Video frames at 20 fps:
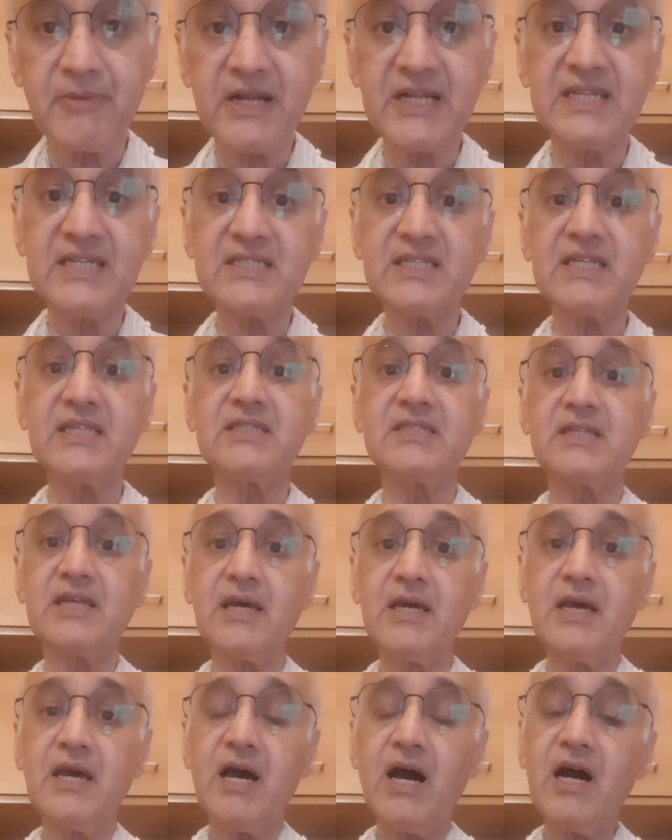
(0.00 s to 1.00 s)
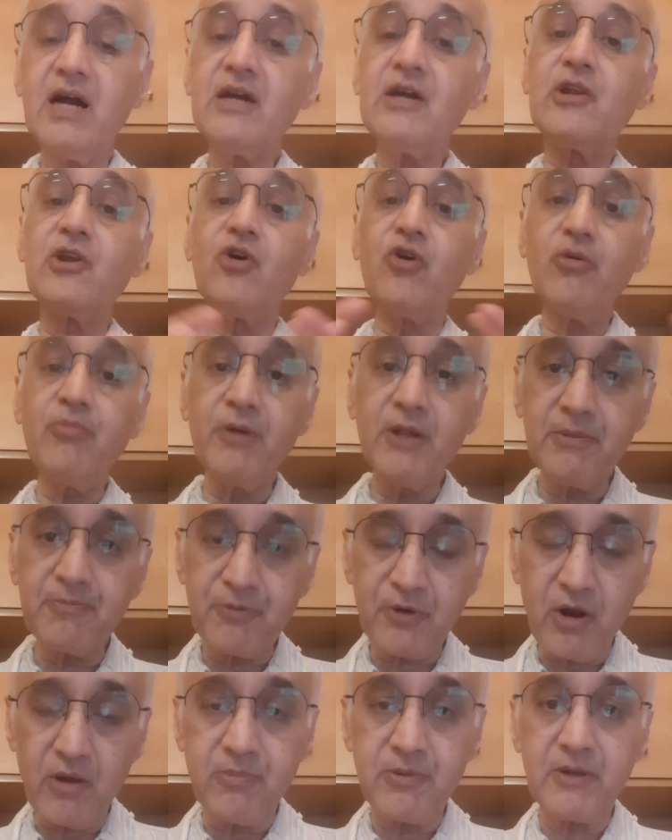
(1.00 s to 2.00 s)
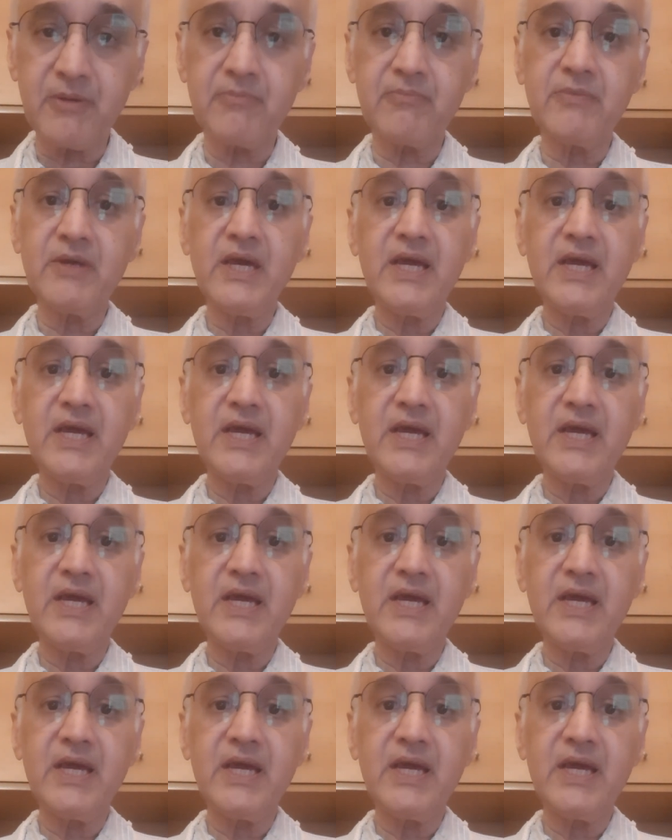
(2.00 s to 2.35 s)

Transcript: And this is a global problem.